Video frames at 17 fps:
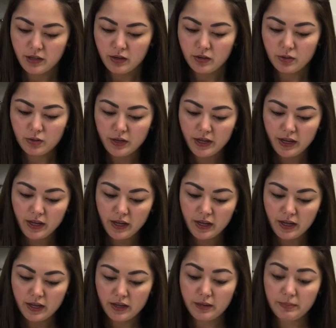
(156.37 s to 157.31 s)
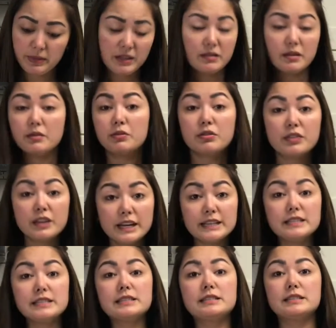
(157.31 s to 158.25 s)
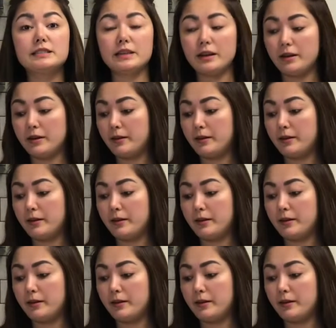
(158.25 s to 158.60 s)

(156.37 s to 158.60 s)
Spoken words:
Okay, I mean, this